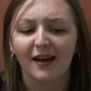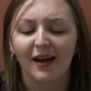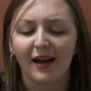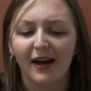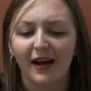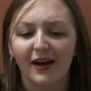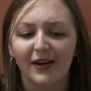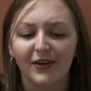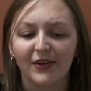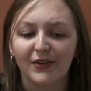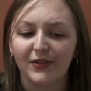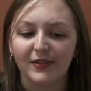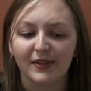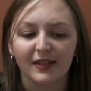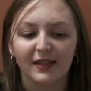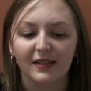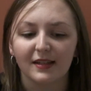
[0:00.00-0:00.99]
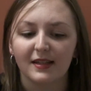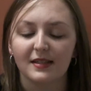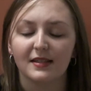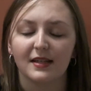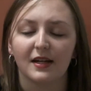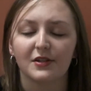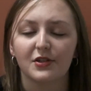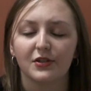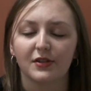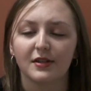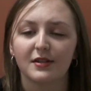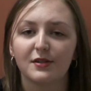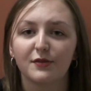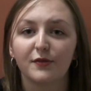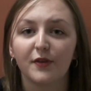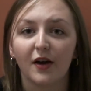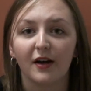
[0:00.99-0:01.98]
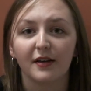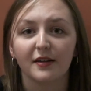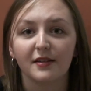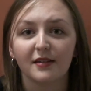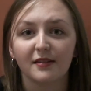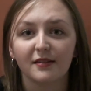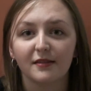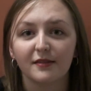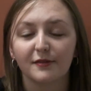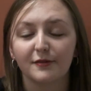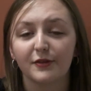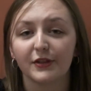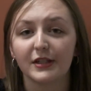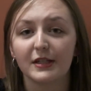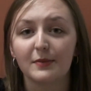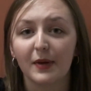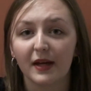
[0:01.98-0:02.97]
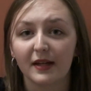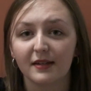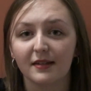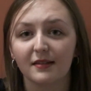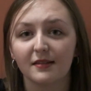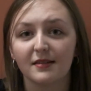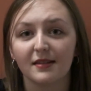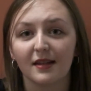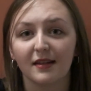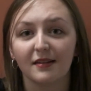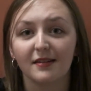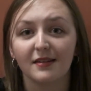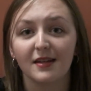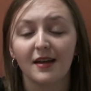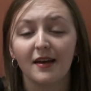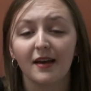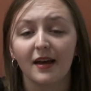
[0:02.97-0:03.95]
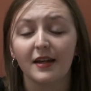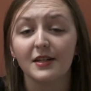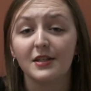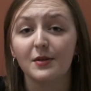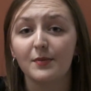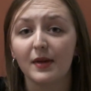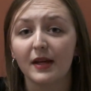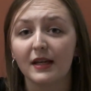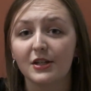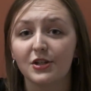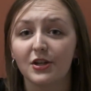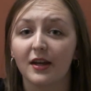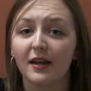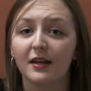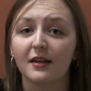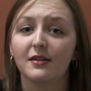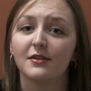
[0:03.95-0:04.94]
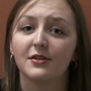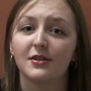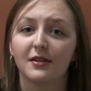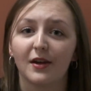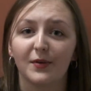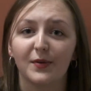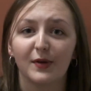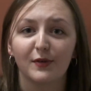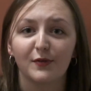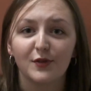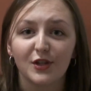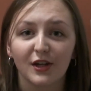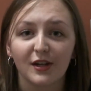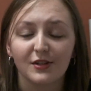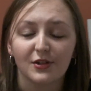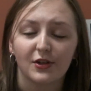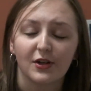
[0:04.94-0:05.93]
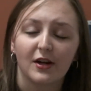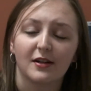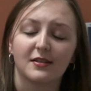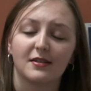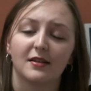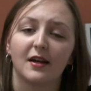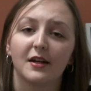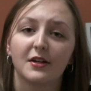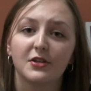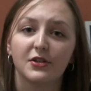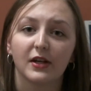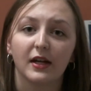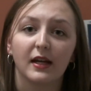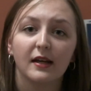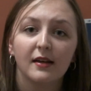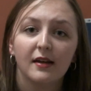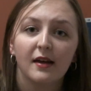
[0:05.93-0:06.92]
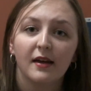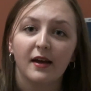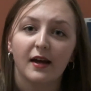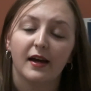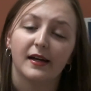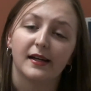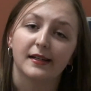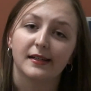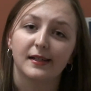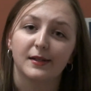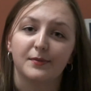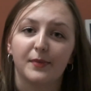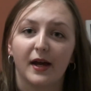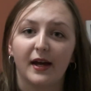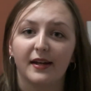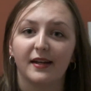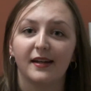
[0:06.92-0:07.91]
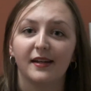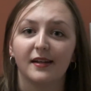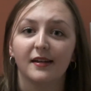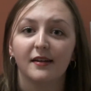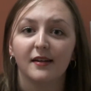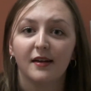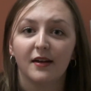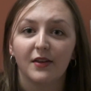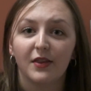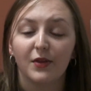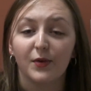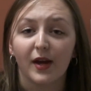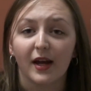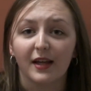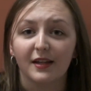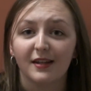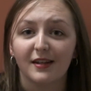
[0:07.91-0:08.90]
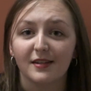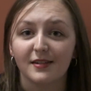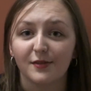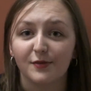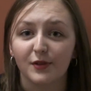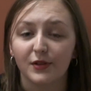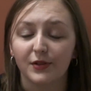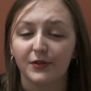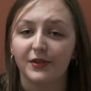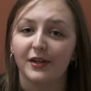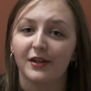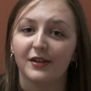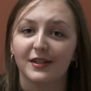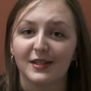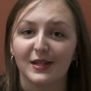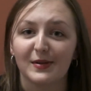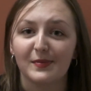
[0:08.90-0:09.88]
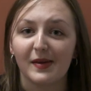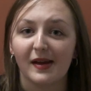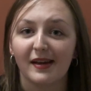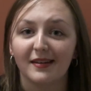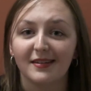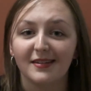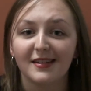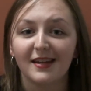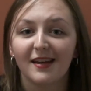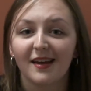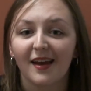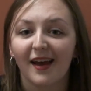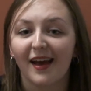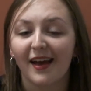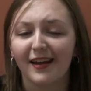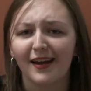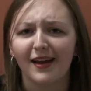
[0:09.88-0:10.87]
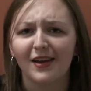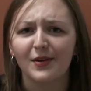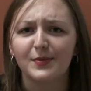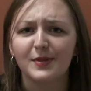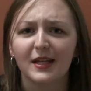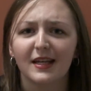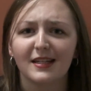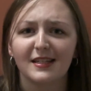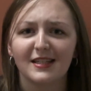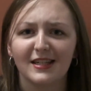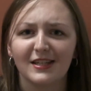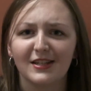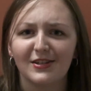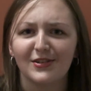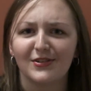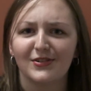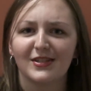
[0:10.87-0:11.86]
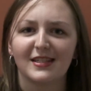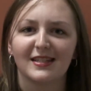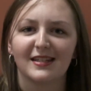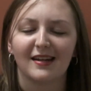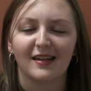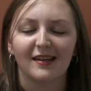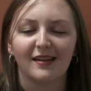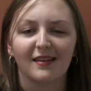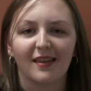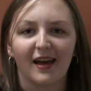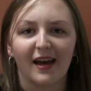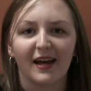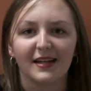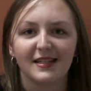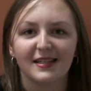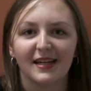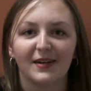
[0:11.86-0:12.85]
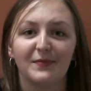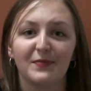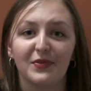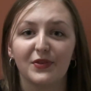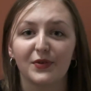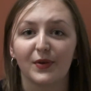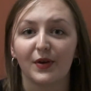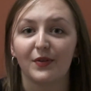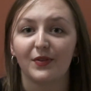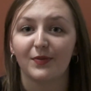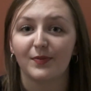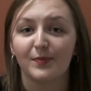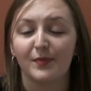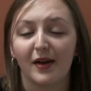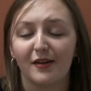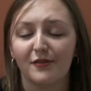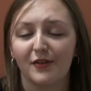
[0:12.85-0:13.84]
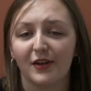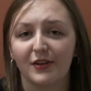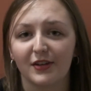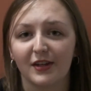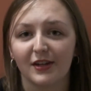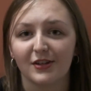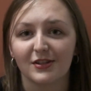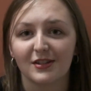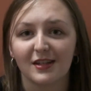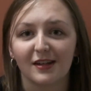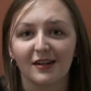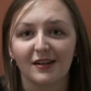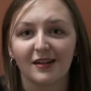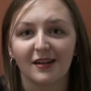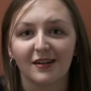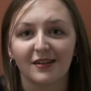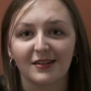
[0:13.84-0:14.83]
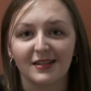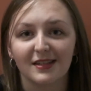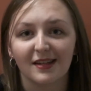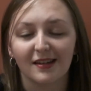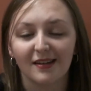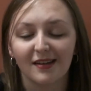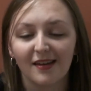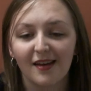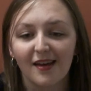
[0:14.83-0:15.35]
how these nationalists fought for independence and, and to make a change, a wave of change across the country, uh, combating the realities of colonialism. And, and I hope to continue studying that um, throughout my final years here at Carleton.